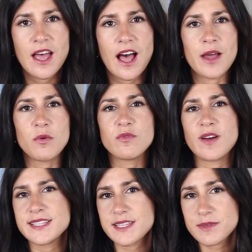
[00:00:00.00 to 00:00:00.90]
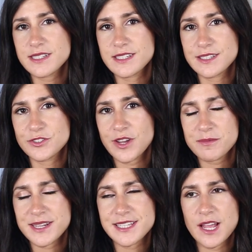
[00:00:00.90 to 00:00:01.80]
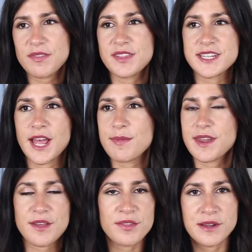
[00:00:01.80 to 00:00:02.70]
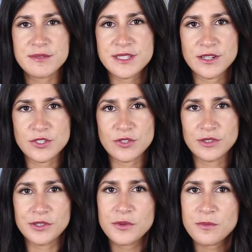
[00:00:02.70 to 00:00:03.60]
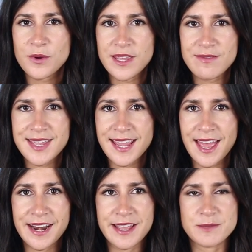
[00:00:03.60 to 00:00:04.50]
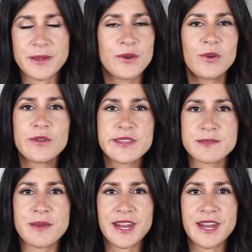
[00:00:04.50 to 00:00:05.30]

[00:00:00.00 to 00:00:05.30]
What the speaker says: I will find something to distract myself. The time that I thought I was going to do loom weaving, and I spent all this